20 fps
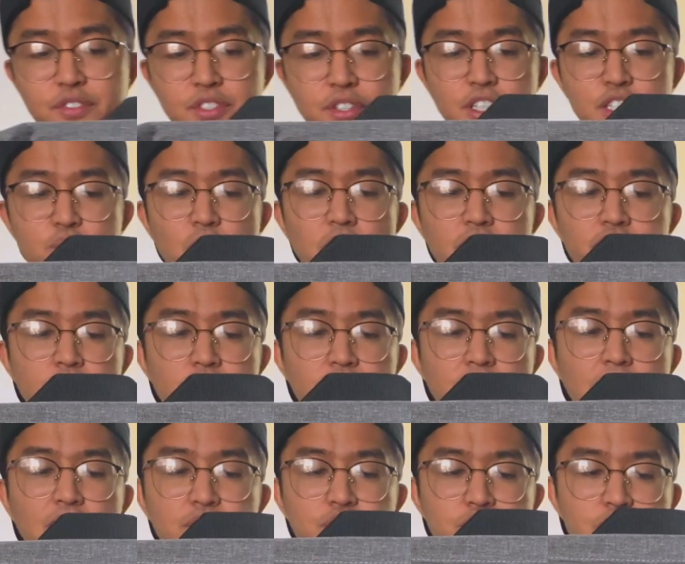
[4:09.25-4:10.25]
So this one from
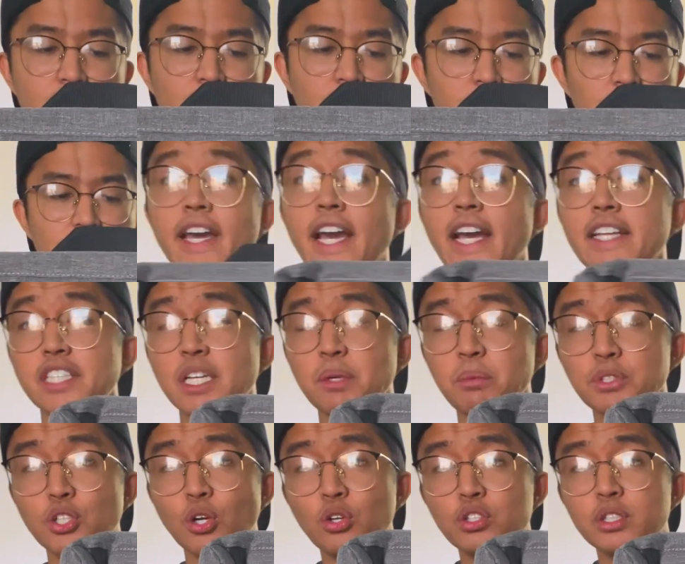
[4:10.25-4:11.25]
Maelstrom, it's
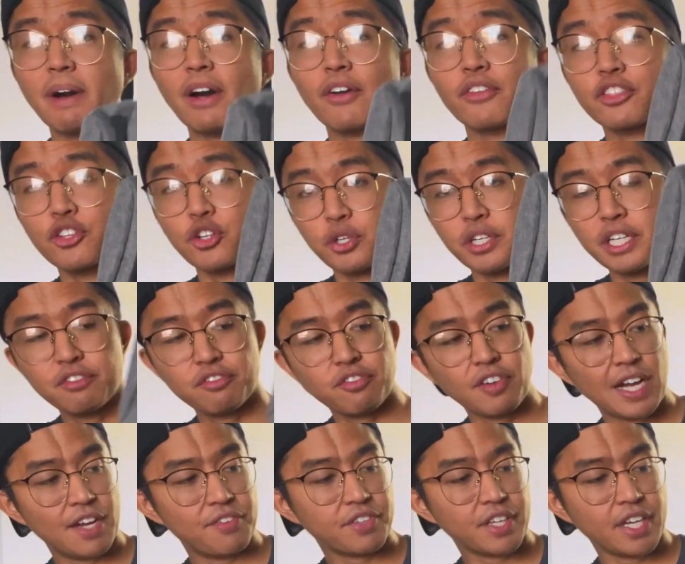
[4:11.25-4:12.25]
able to hold about
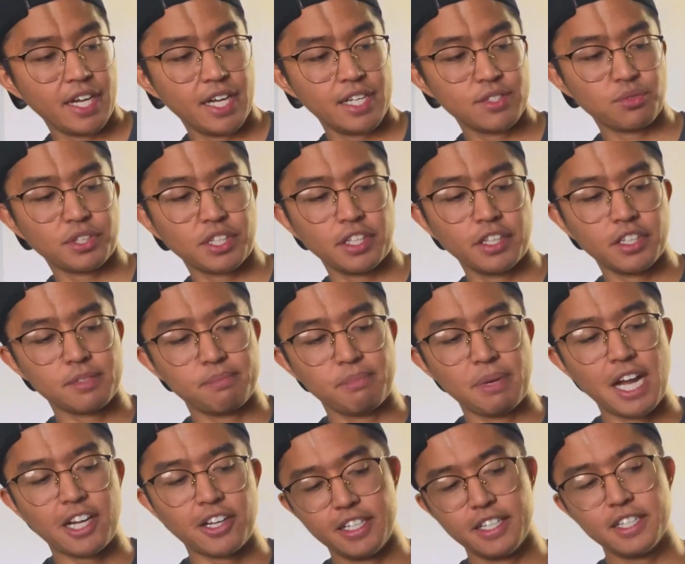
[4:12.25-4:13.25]
35 cans within this
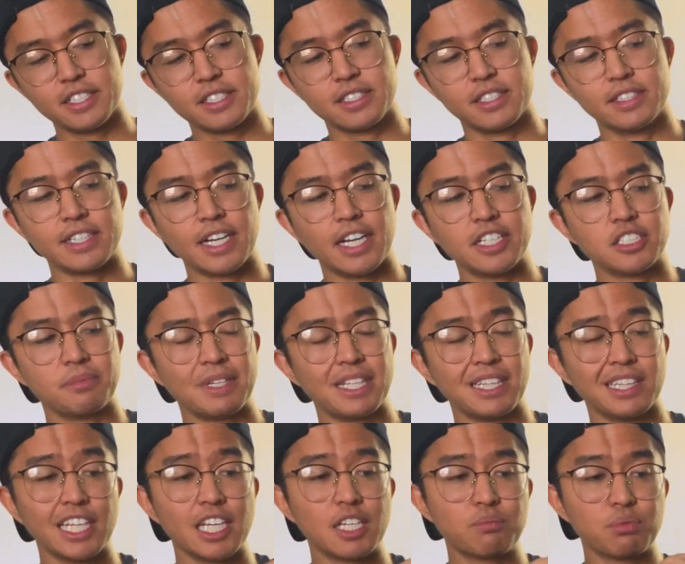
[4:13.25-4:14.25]
bag. It is designed to be
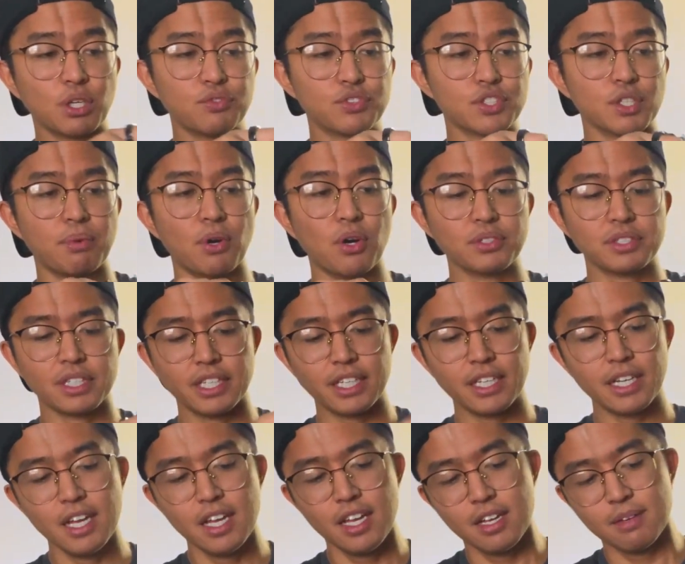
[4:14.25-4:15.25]
leak-proof
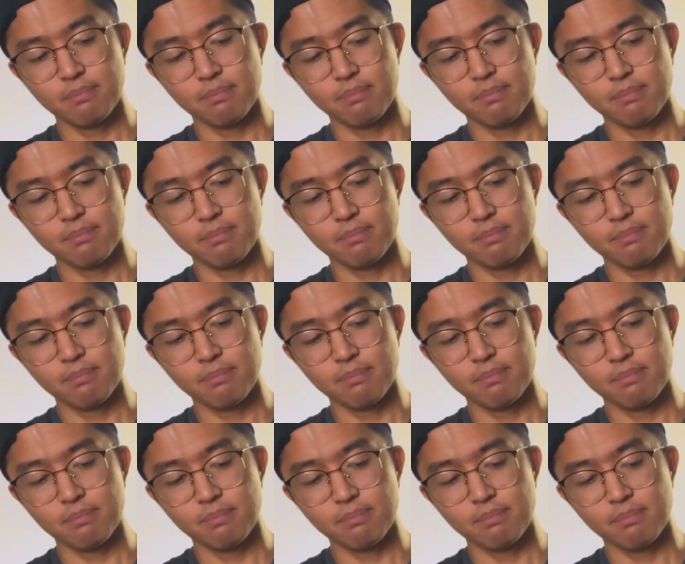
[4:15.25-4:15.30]
supposedly.